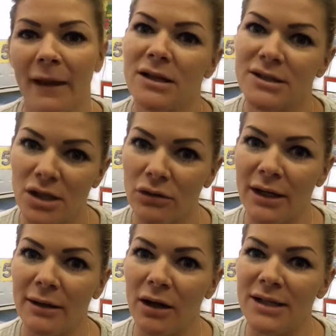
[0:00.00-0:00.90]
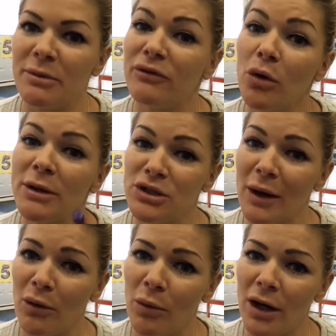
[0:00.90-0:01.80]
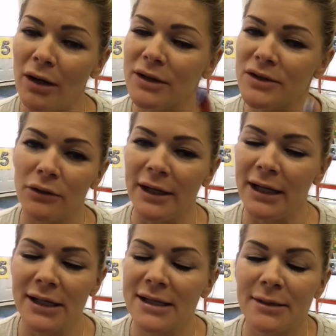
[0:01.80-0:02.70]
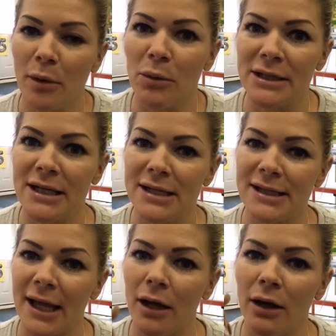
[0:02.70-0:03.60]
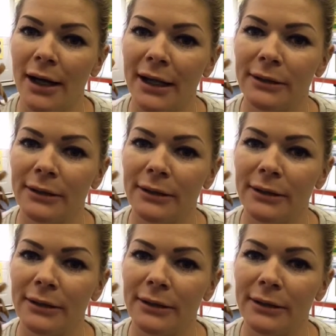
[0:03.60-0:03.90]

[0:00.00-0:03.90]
Sorry guys, before we do our work, someone wanted to say hi.